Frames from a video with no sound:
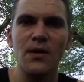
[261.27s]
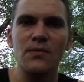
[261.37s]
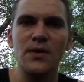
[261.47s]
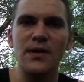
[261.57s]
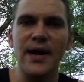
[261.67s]

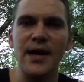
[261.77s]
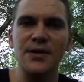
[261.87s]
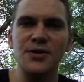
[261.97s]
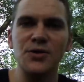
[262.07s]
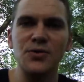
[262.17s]

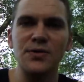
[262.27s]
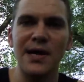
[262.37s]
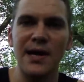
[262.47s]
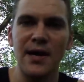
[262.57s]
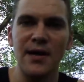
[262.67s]
Whereas you
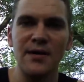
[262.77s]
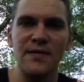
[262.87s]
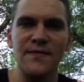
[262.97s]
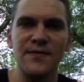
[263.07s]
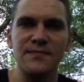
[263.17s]

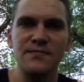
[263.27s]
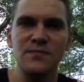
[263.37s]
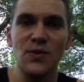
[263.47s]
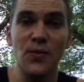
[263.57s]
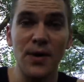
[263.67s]
have
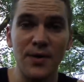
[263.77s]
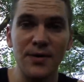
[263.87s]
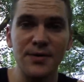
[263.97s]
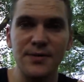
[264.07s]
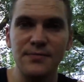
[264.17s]
the
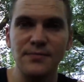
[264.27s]
workers